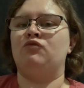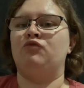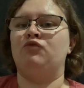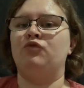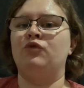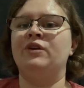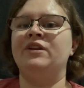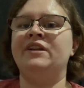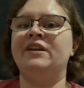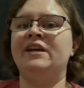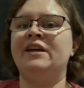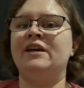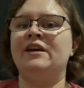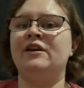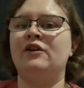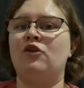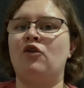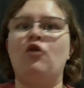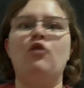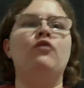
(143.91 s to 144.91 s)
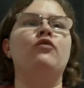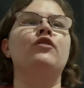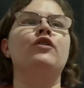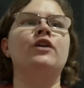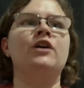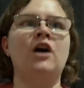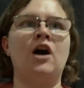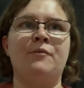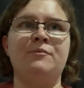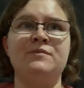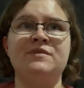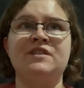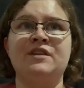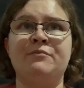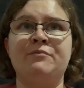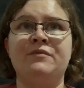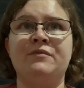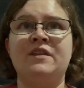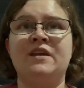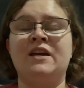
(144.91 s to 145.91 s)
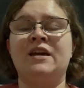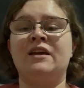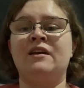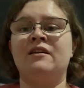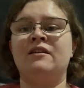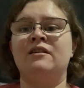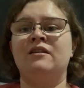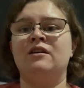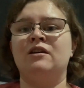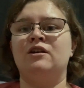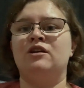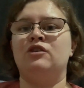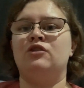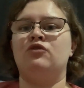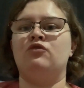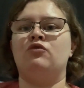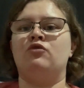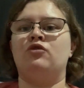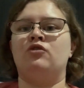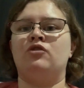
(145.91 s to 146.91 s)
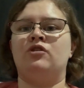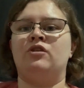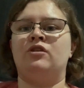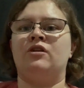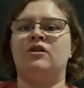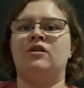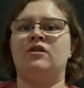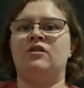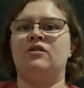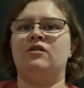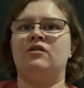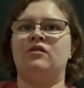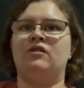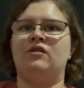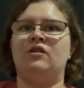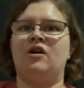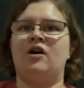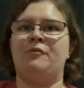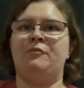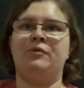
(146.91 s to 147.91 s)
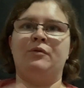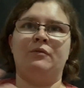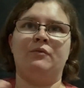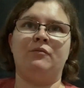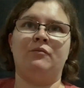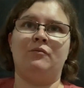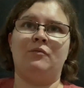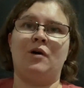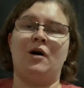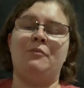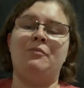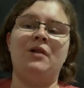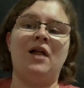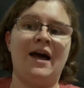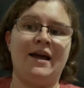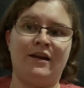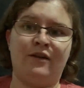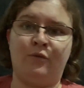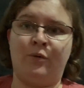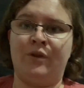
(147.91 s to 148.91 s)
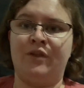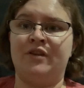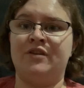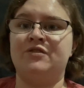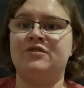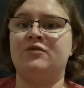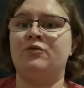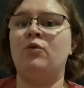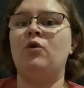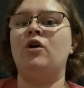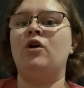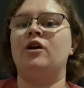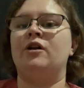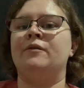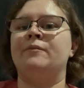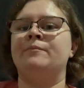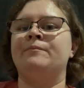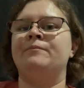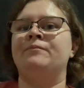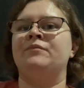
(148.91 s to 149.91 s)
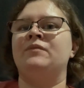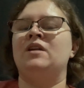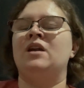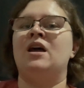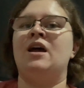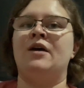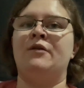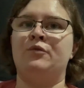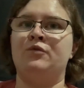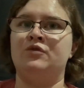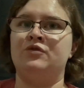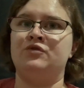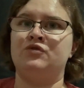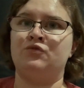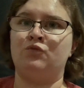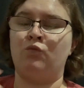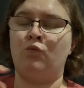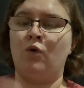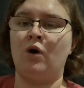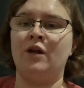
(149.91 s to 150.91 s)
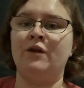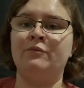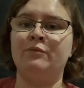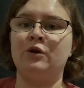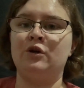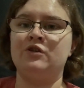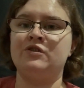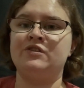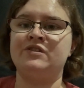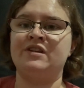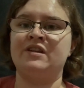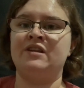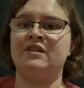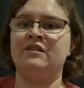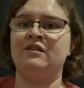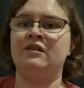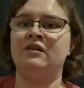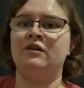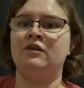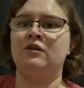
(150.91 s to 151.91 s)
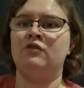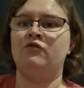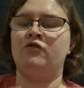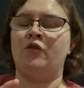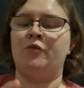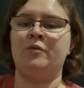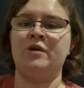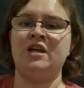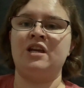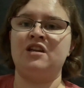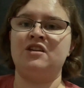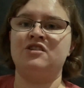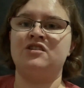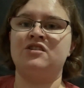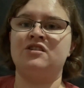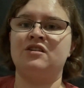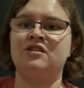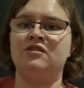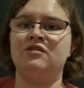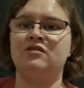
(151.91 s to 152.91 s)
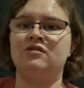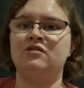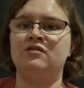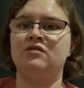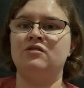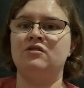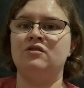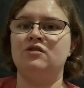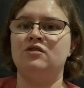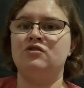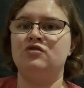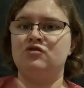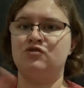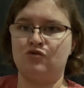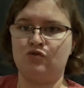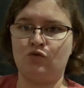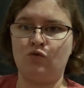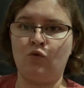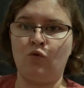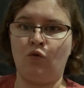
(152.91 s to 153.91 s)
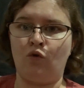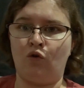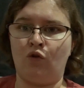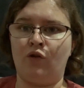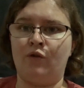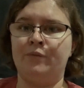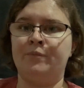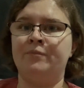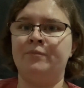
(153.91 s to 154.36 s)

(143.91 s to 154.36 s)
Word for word: really overcome something, you could apply to win this award. And it was one person from each school